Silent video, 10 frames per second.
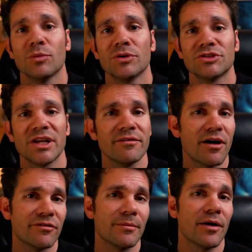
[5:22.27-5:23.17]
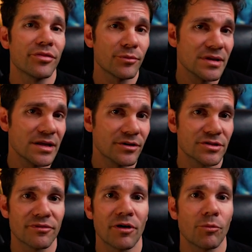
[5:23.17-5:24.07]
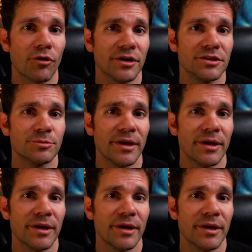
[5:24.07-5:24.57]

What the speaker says: we'll shave off about 3 years of our mortgage